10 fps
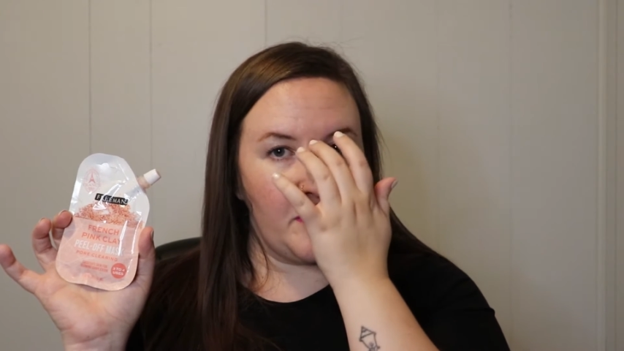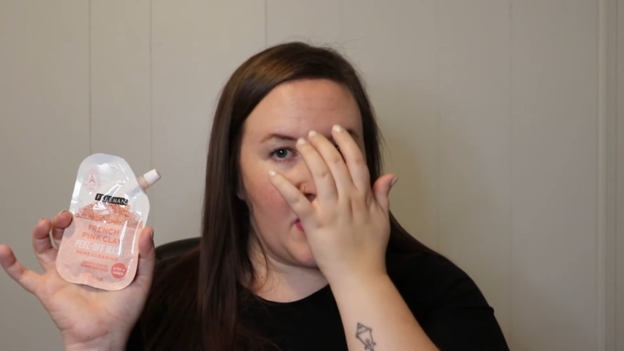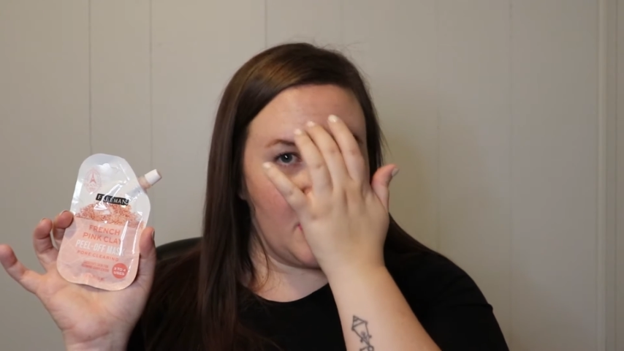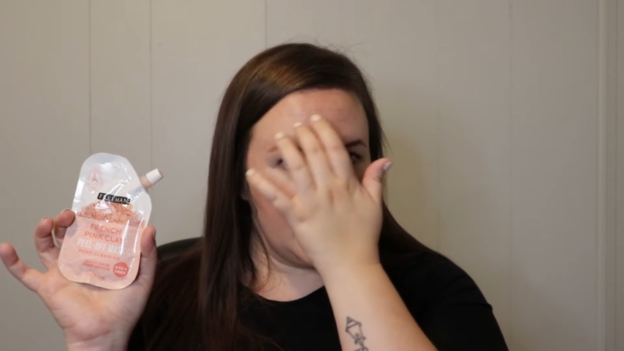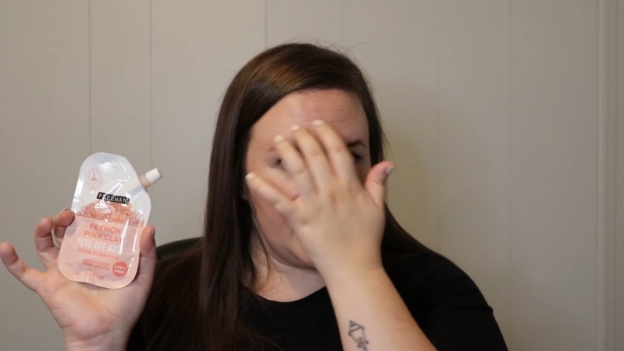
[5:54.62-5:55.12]

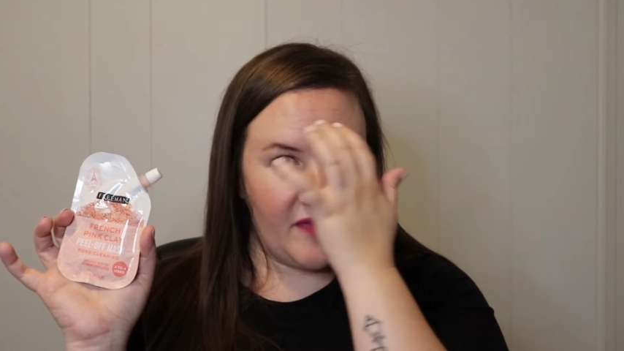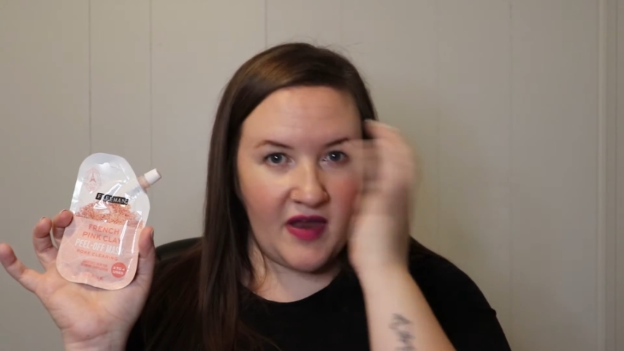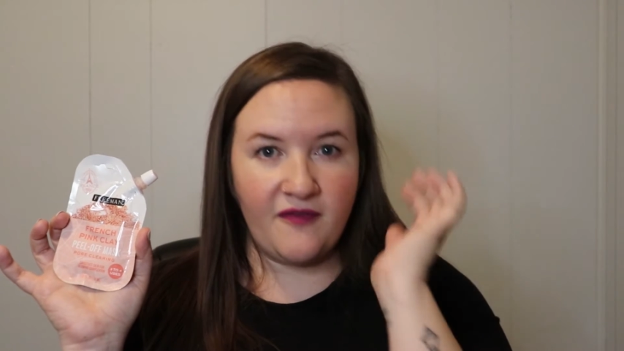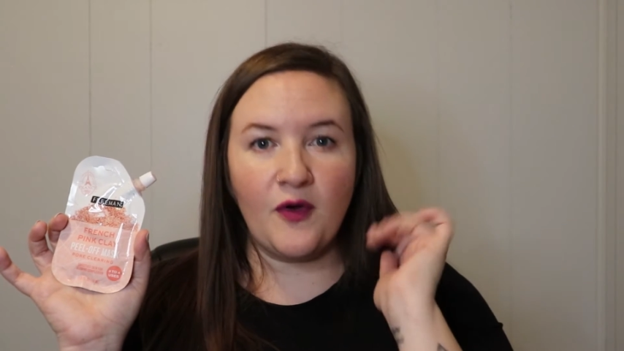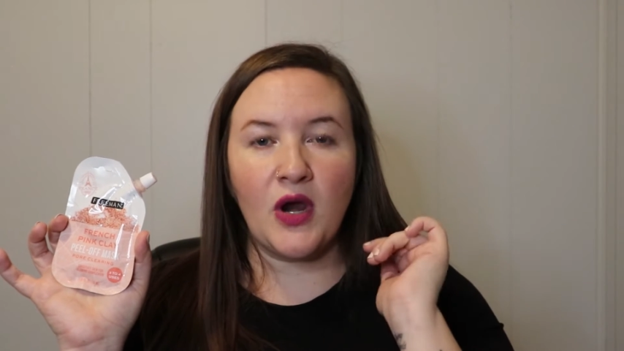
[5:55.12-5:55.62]
parts of
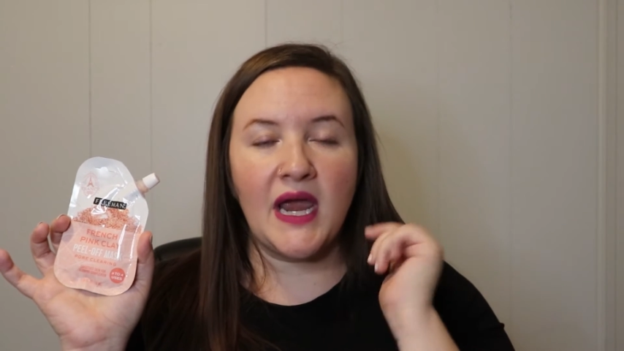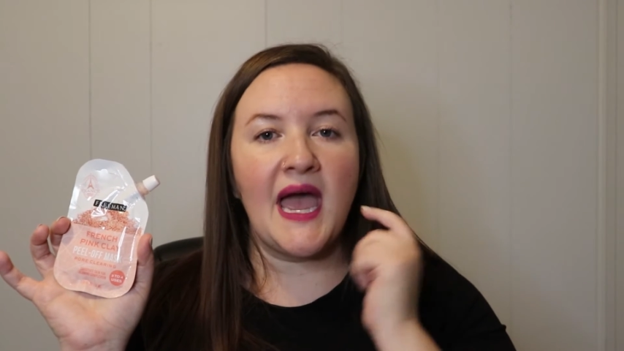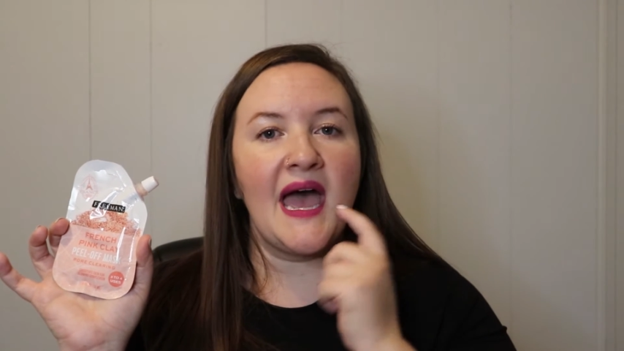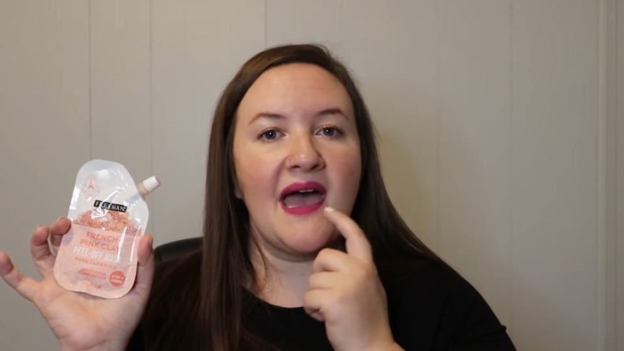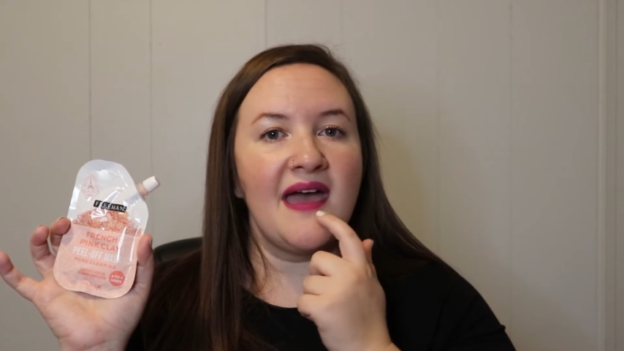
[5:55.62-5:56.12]
my
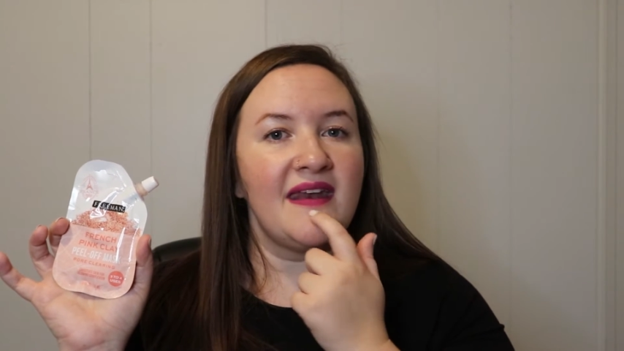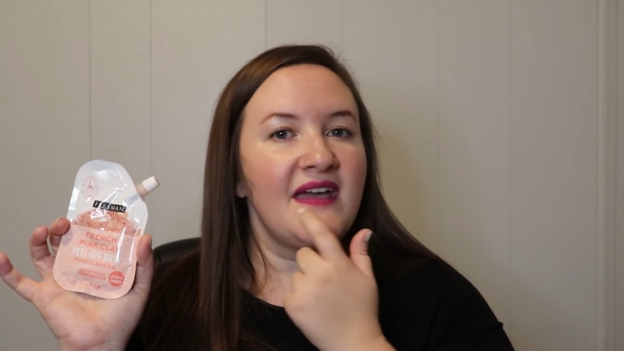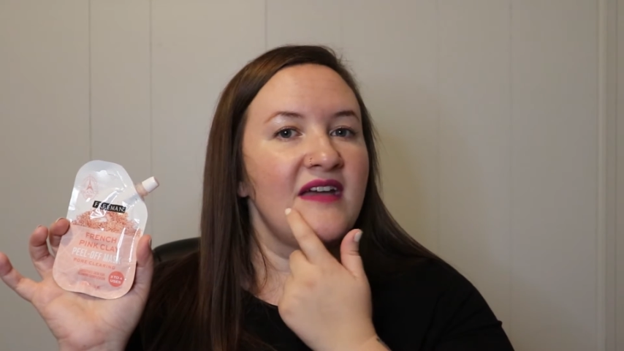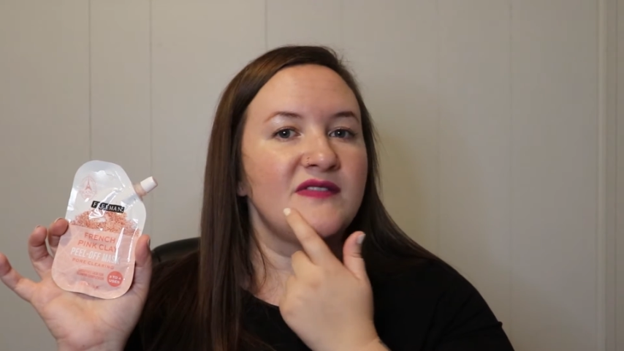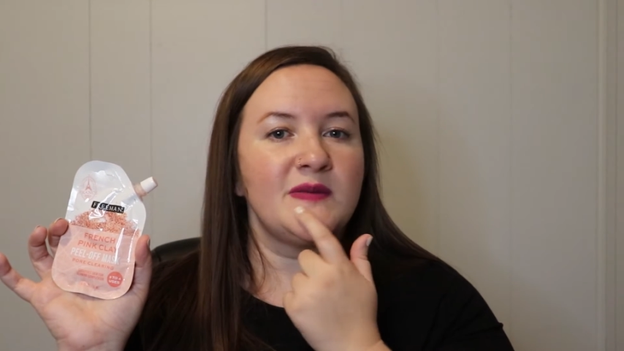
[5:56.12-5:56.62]
forehead.
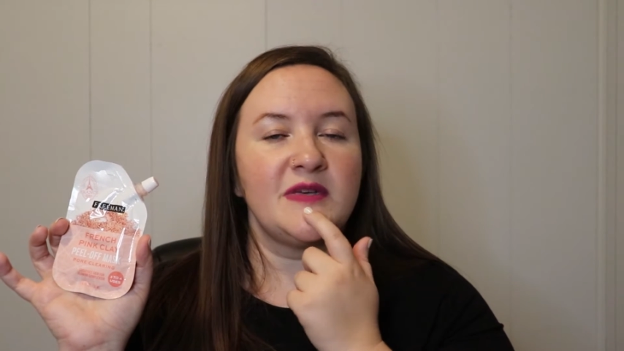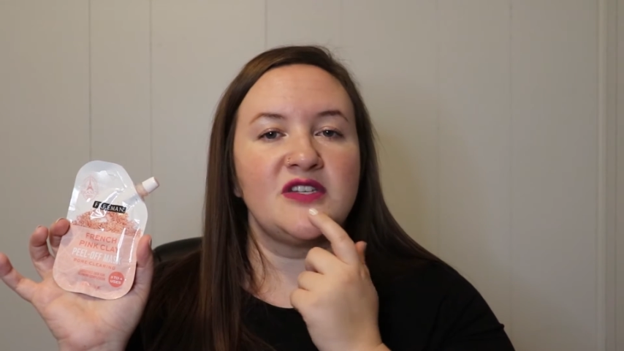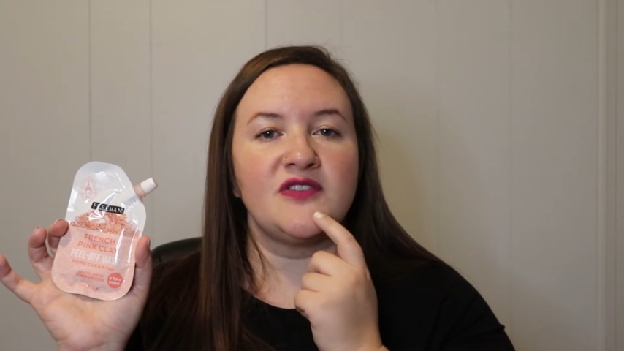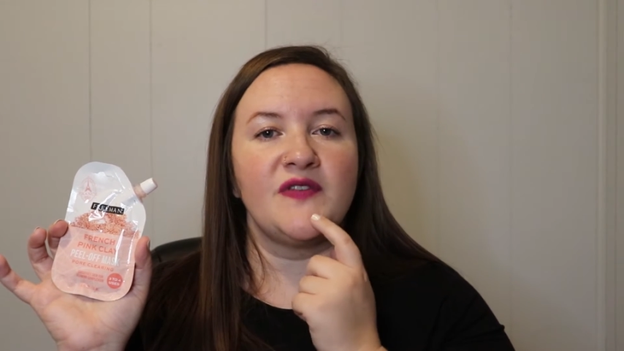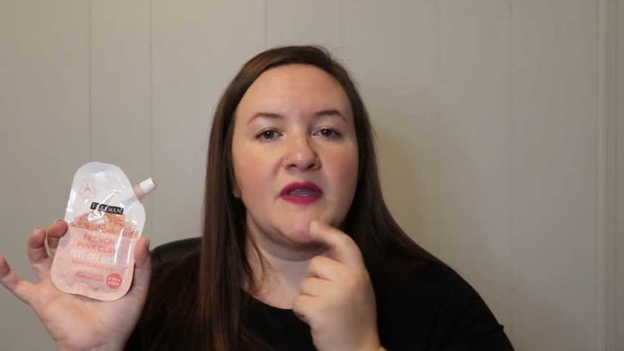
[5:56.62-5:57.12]
I have
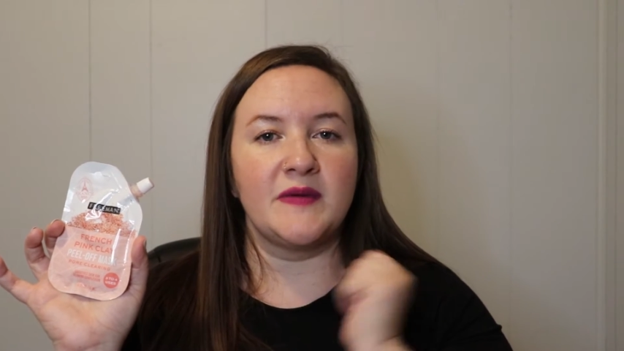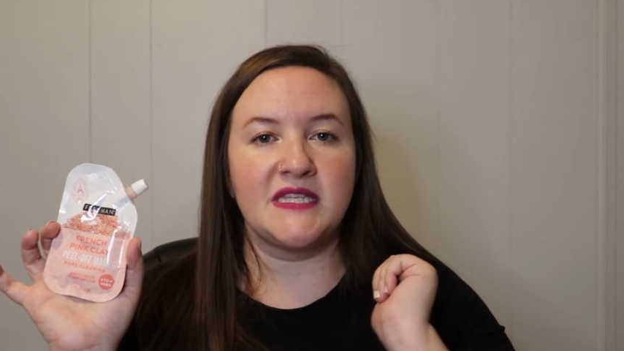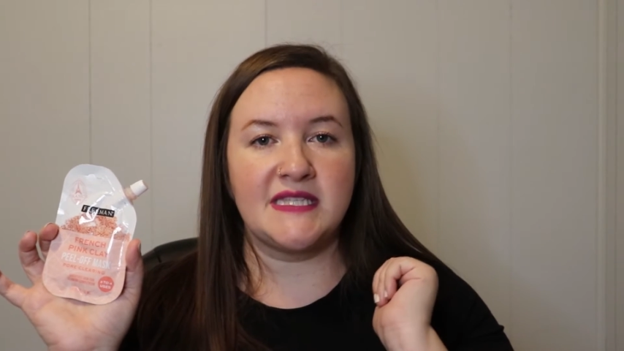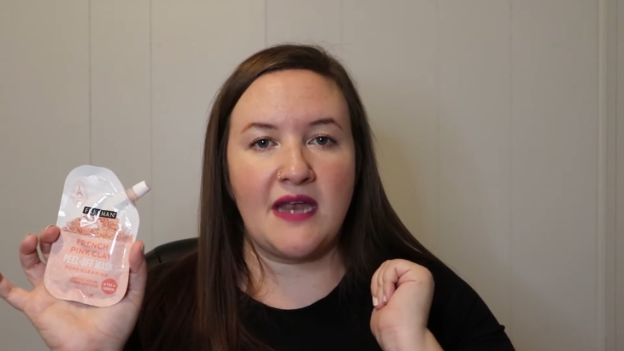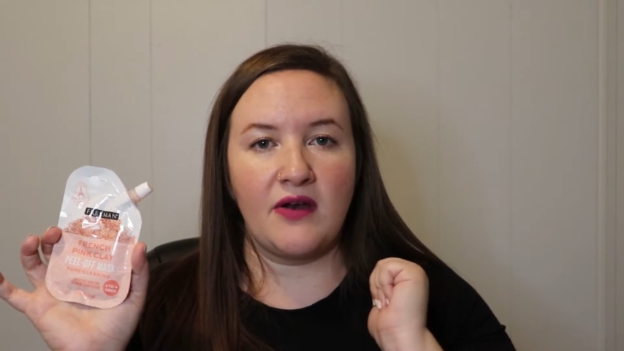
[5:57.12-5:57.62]
sebaceous
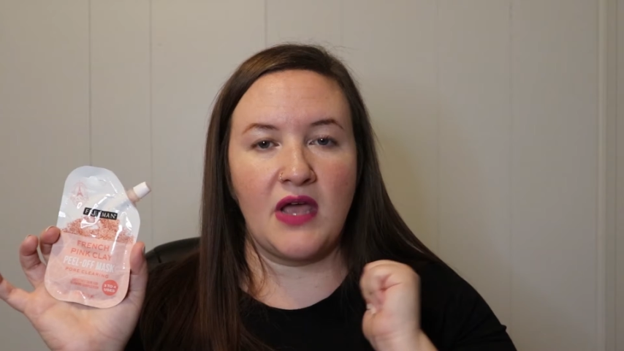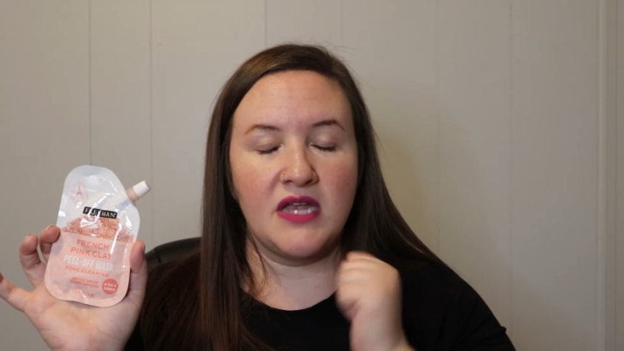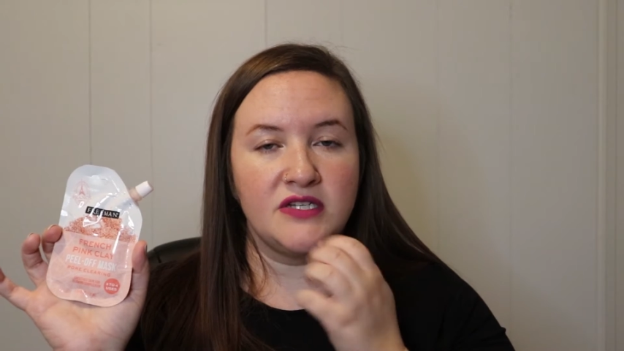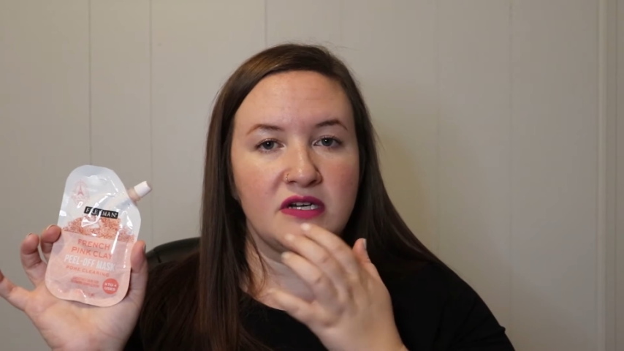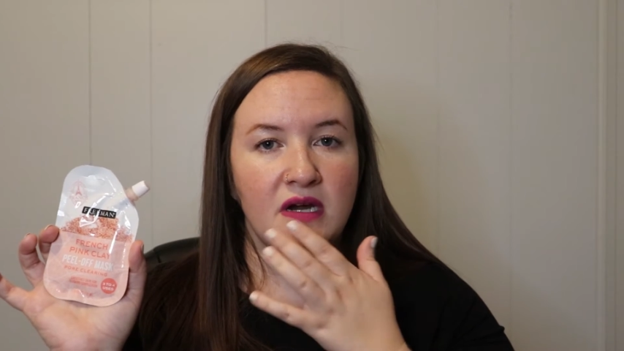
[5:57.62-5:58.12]
filaments down
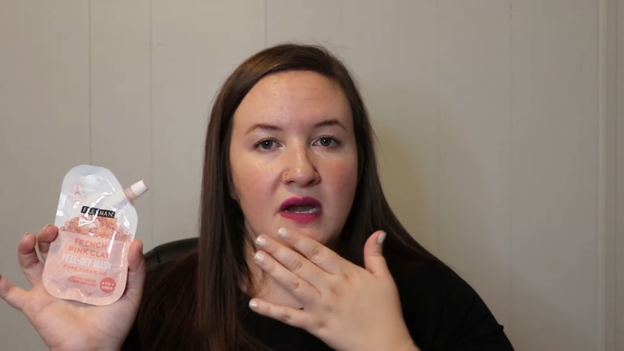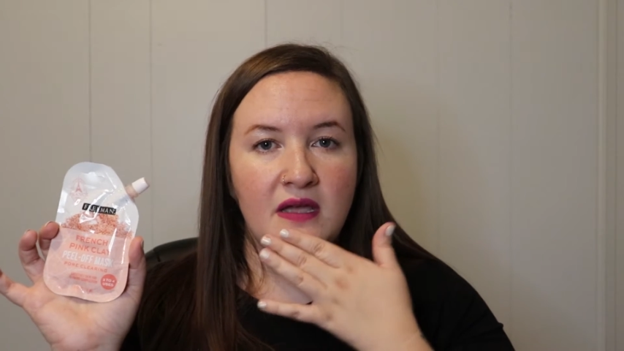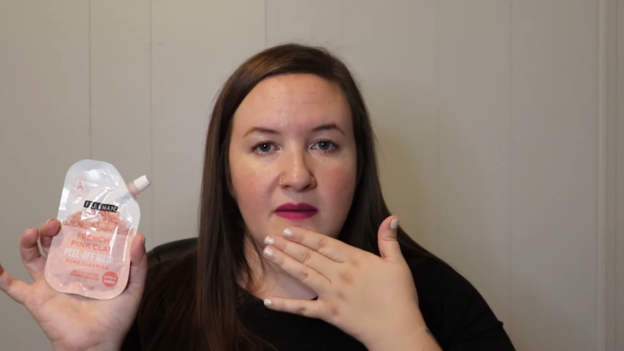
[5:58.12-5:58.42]
under